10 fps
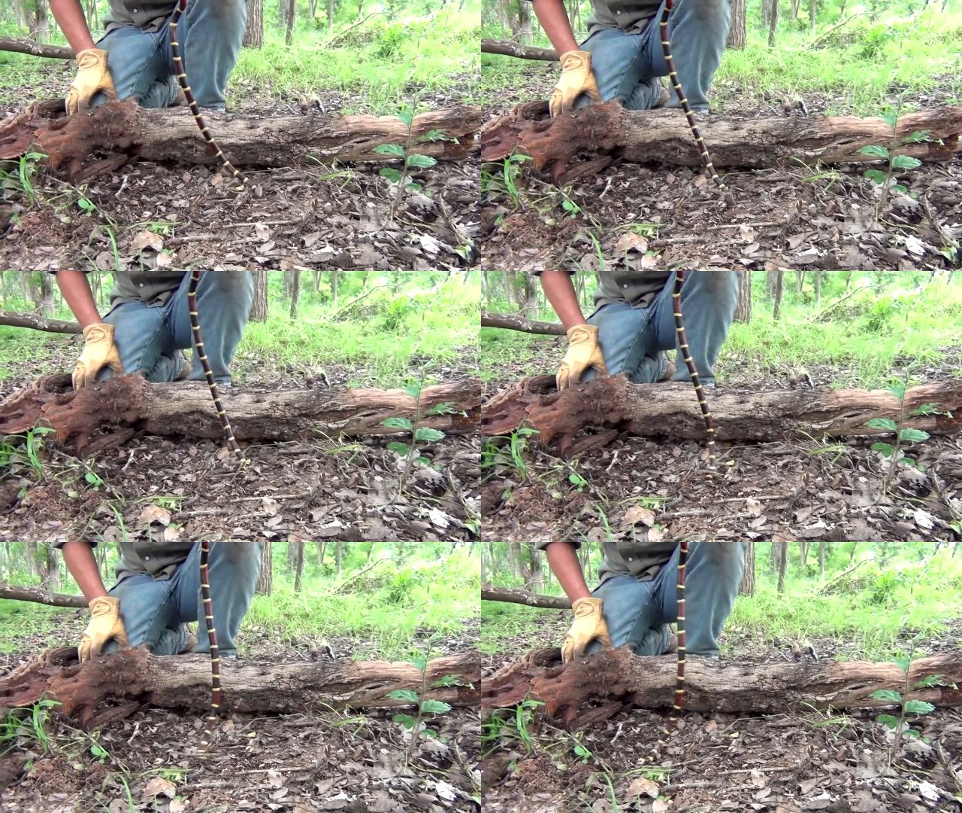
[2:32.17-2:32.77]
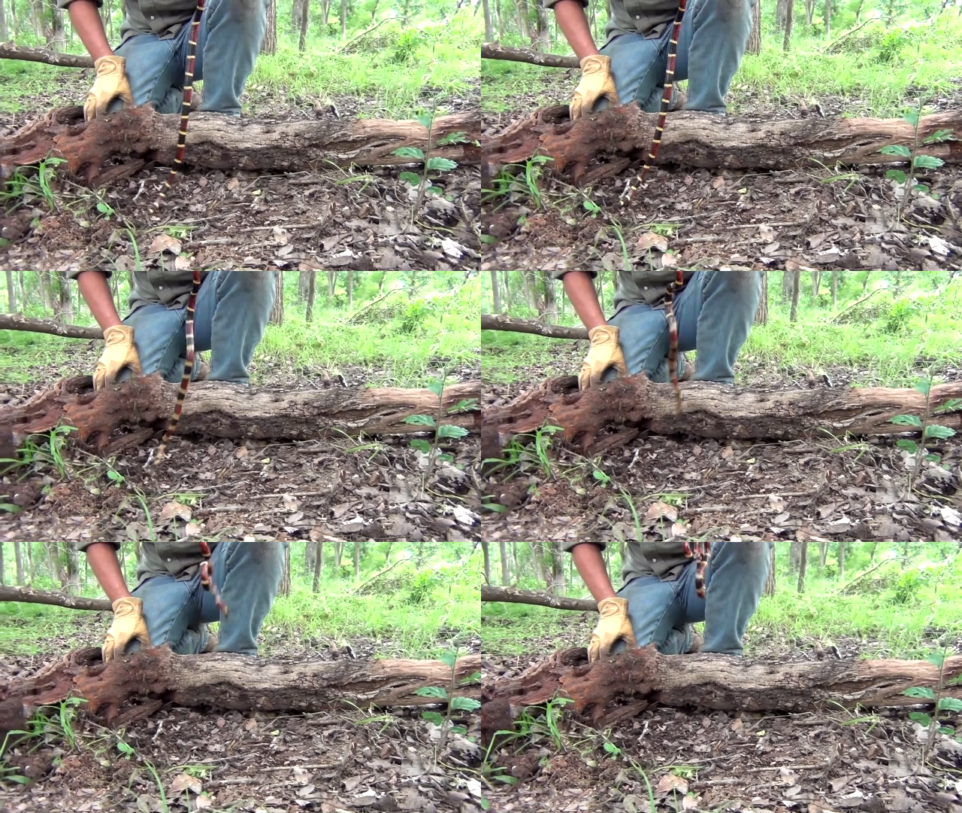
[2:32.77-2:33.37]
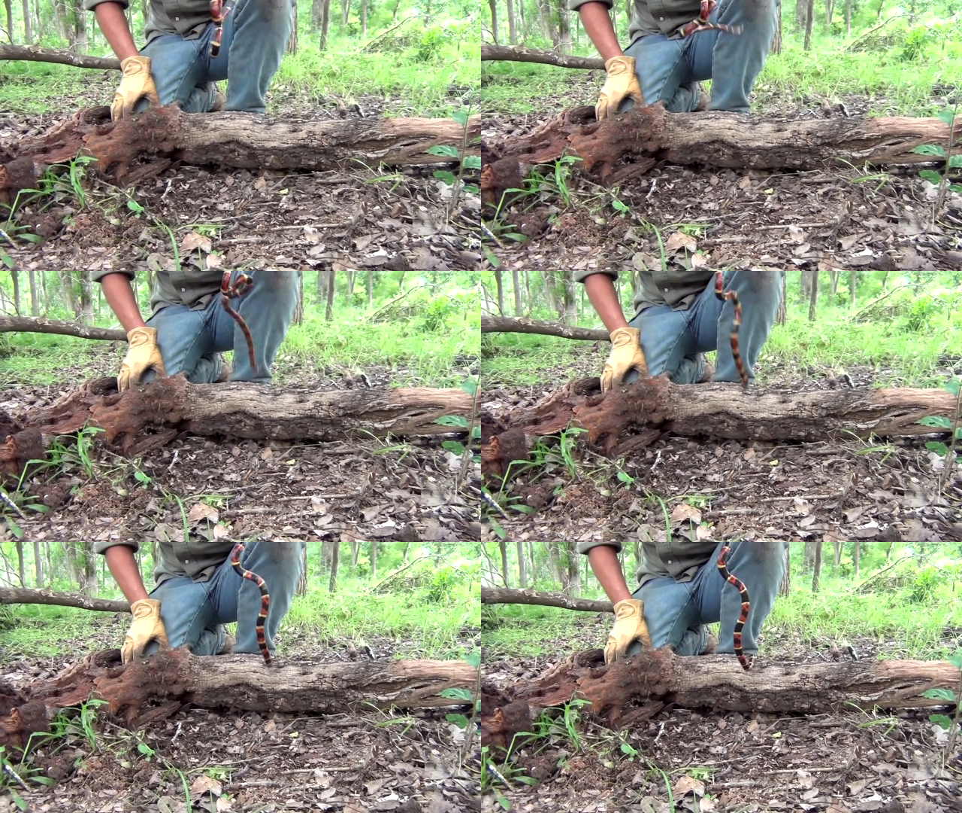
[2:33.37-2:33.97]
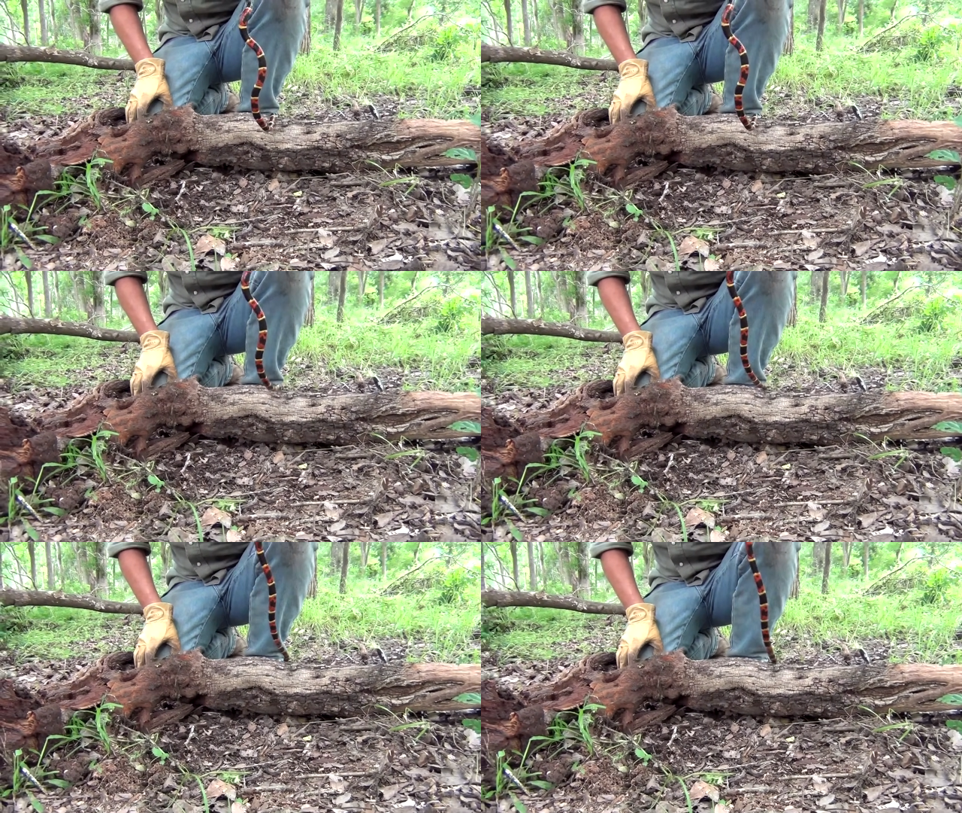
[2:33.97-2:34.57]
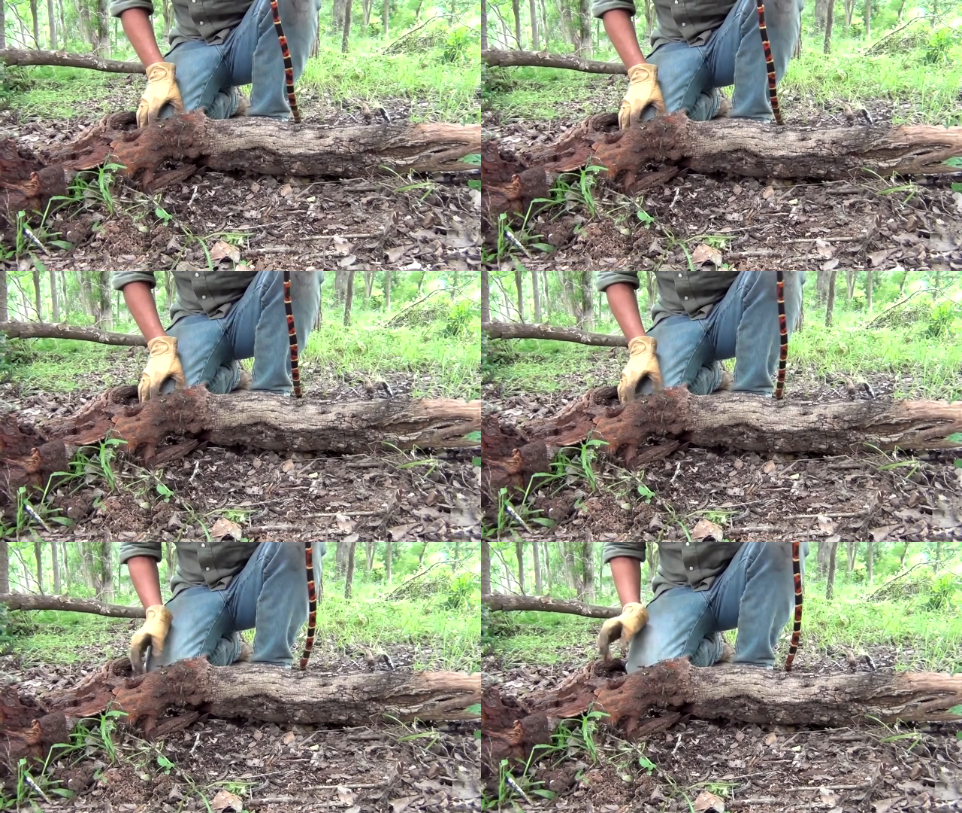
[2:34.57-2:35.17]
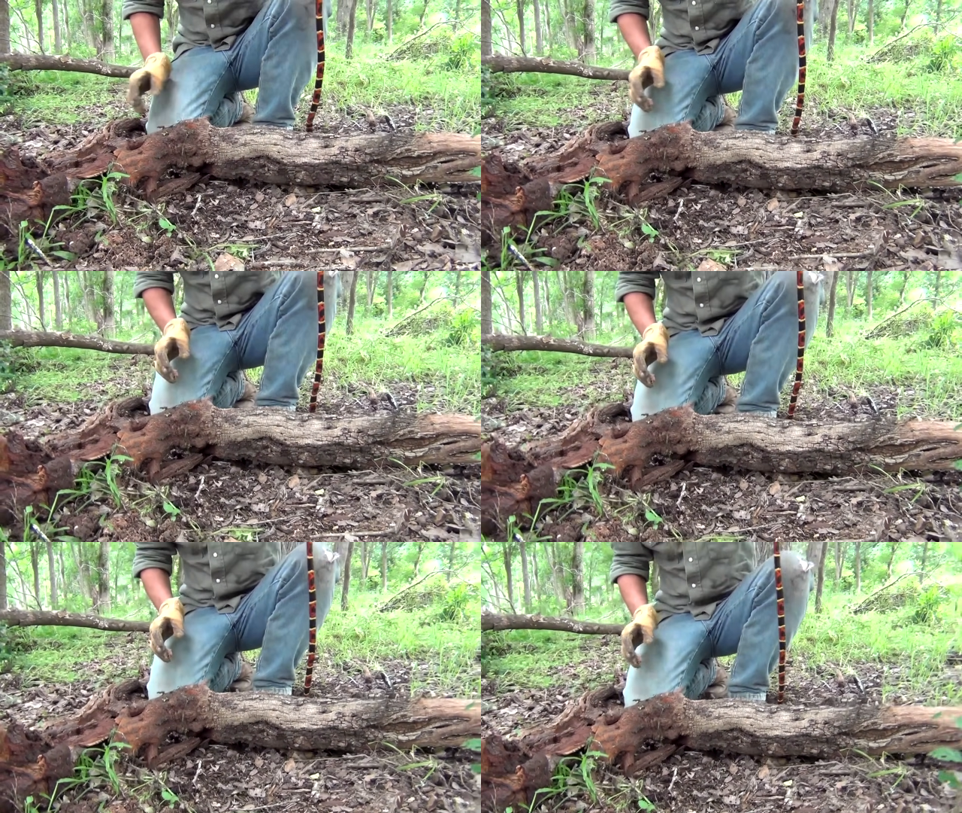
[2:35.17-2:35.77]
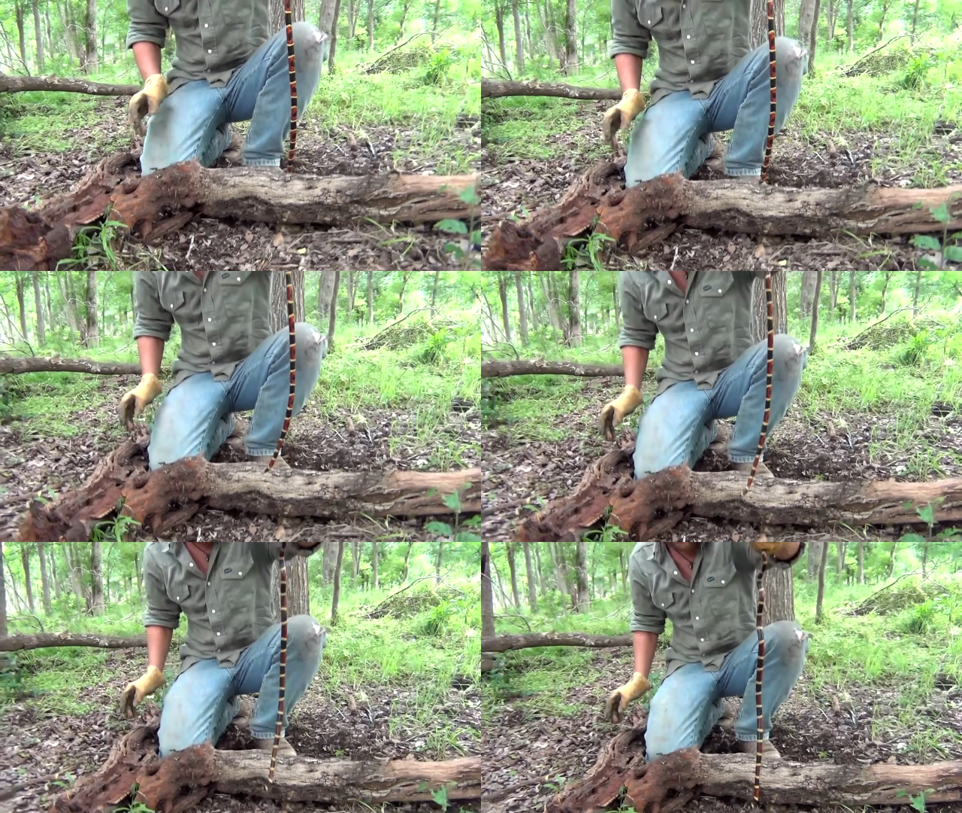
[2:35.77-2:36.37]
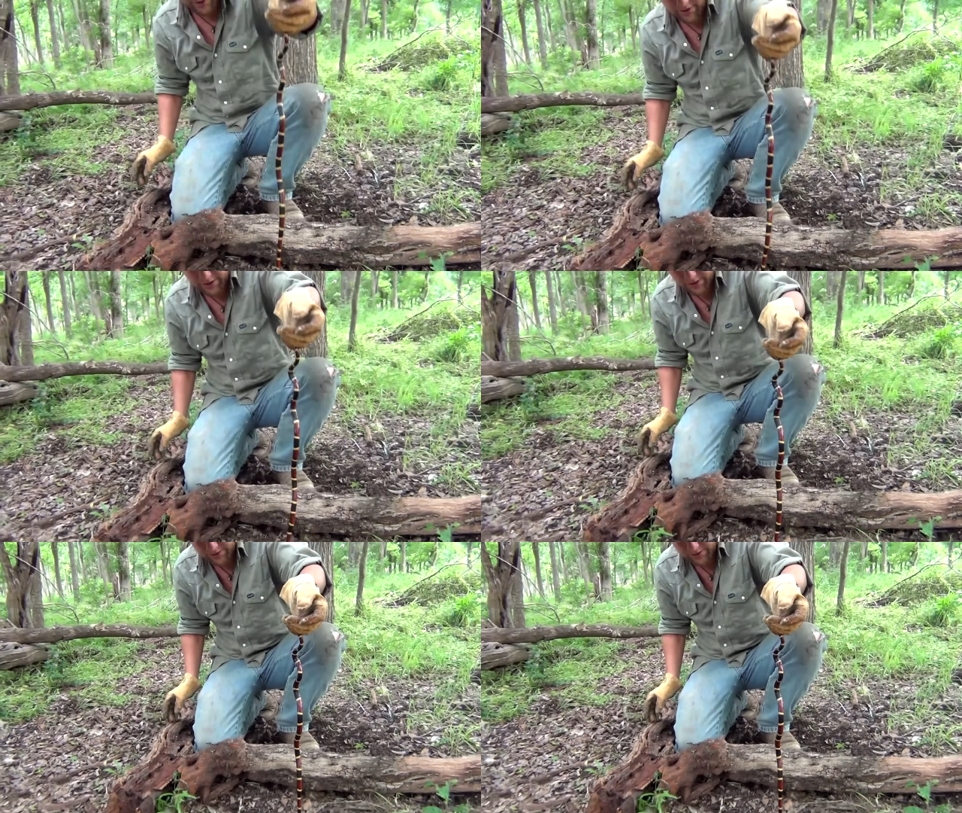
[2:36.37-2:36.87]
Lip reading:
(no speaker visible)